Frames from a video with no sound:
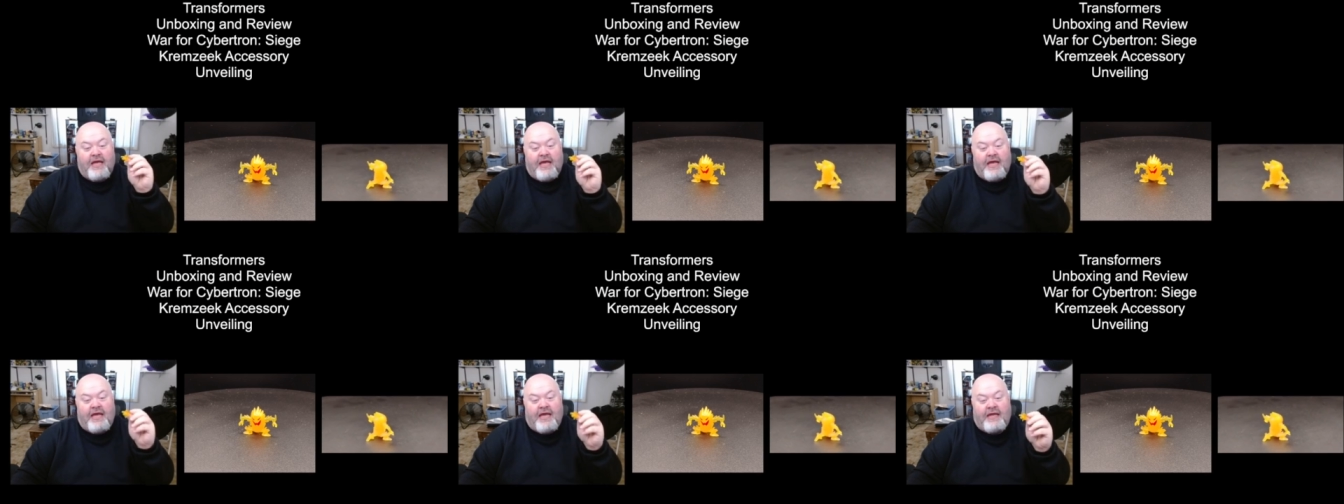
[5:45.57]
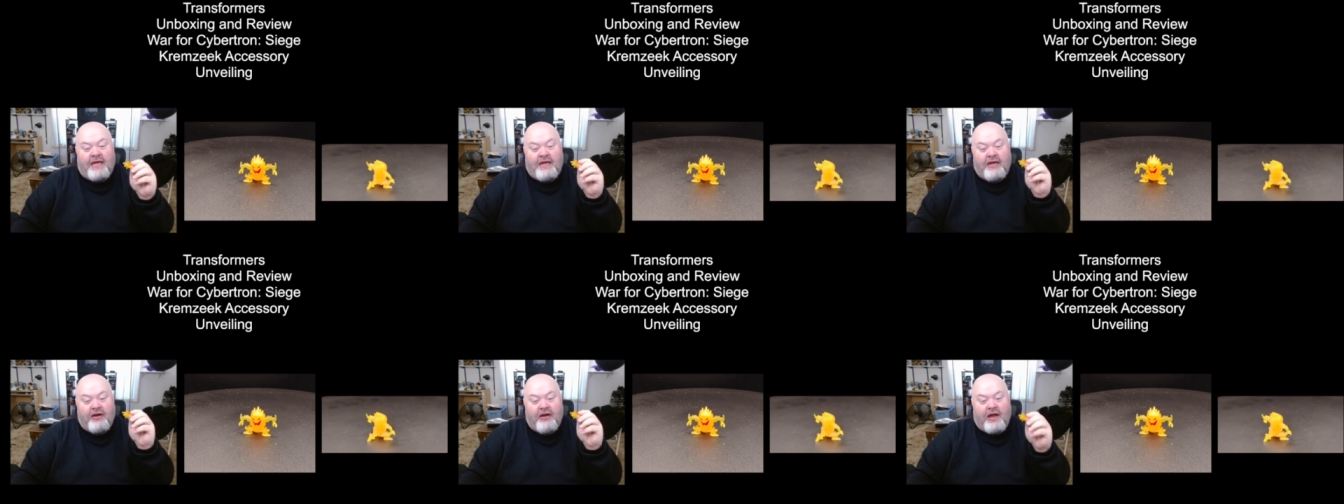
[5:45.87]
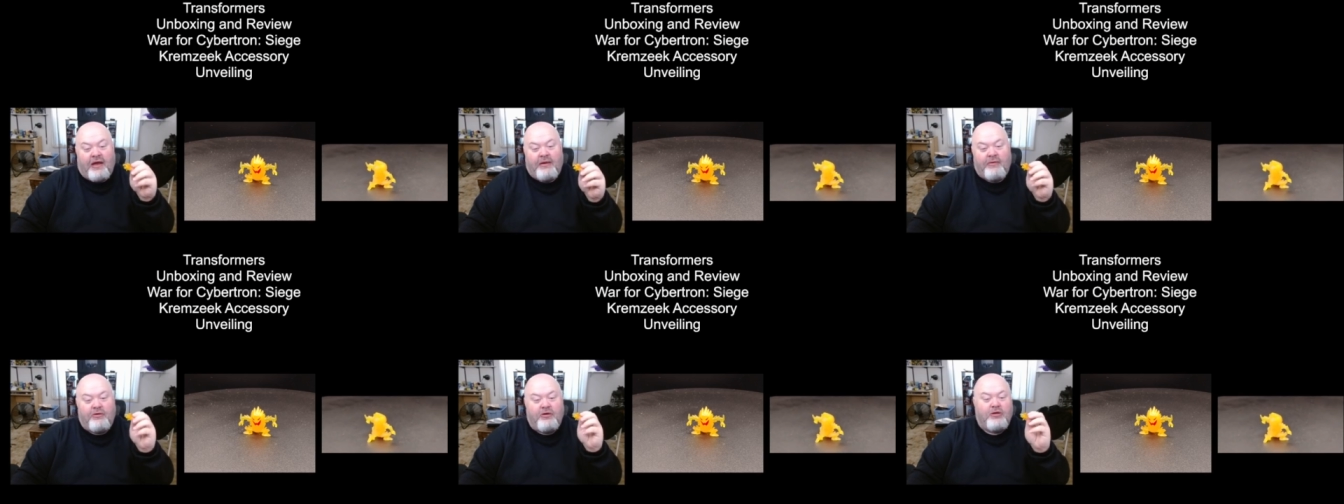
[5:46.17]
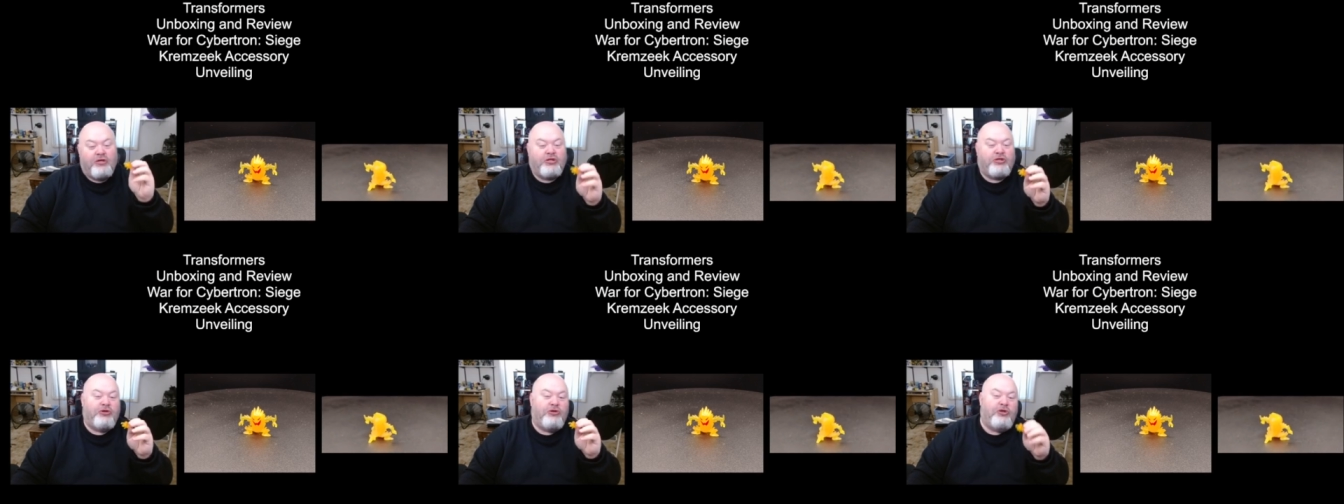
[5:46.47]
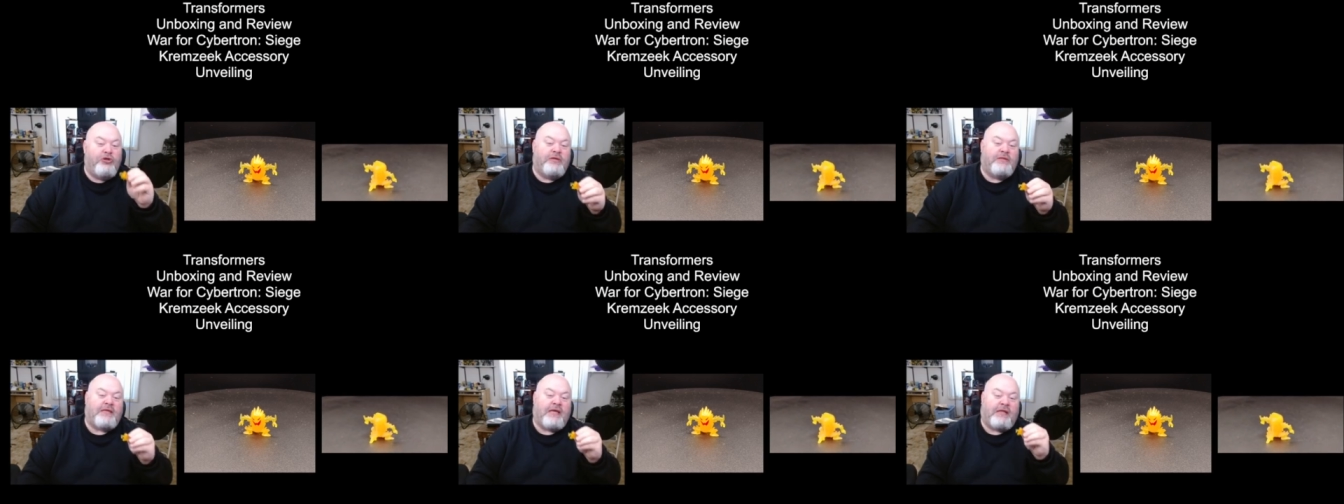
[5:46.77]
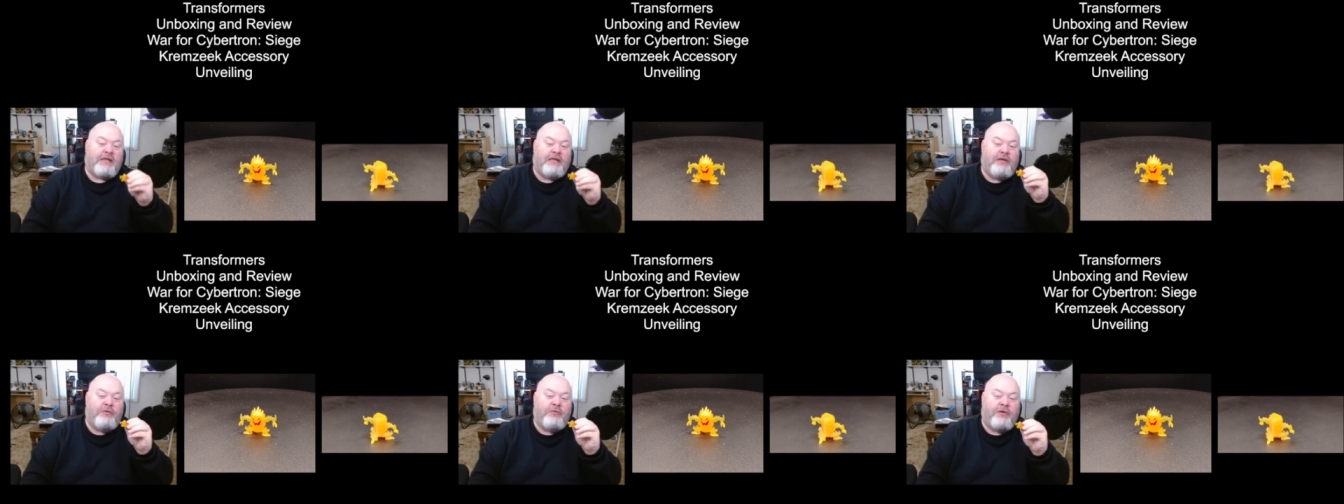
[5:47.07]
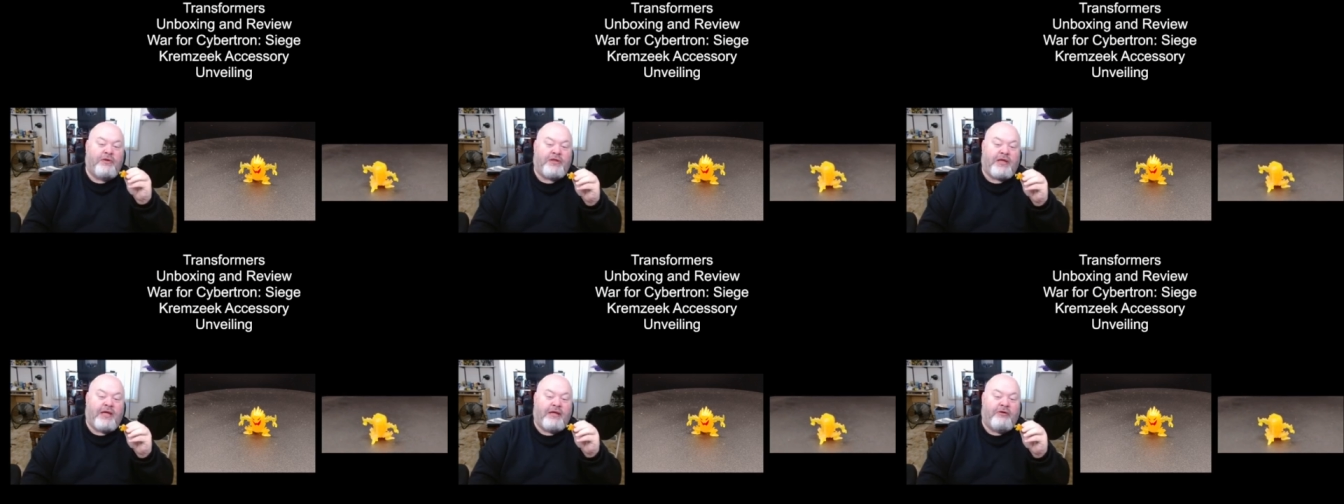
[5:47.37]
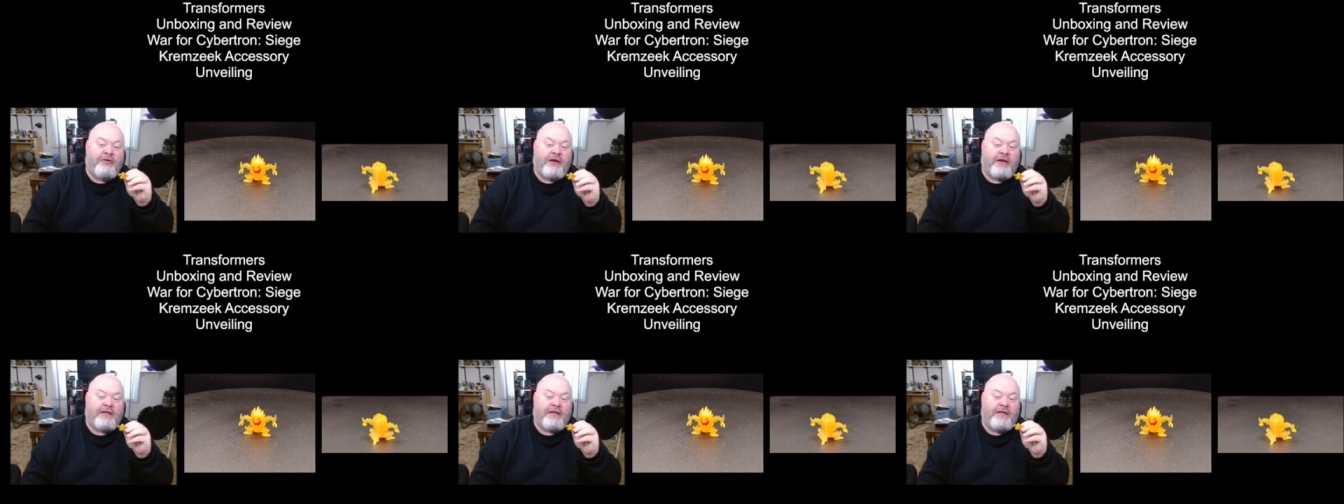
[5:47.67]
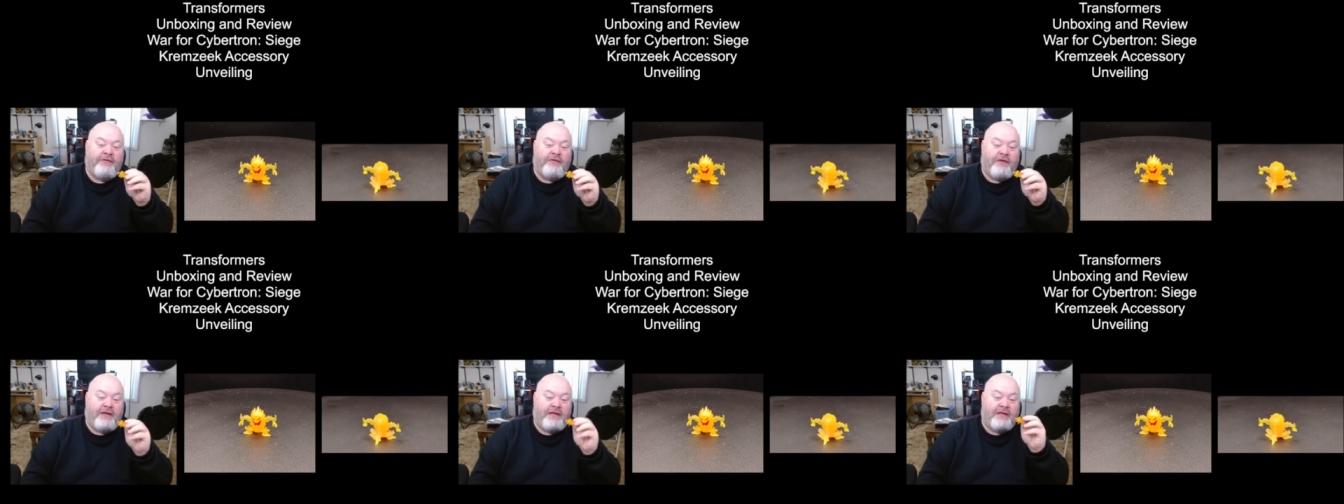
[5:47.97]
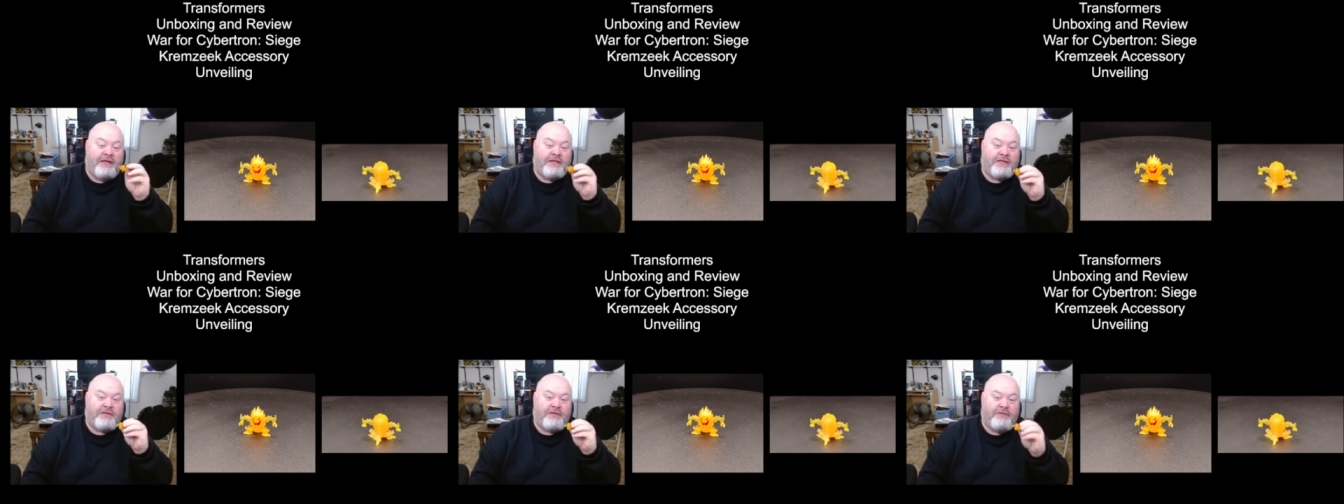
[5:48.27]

And here I'm going to show you exactly what that interactivity is.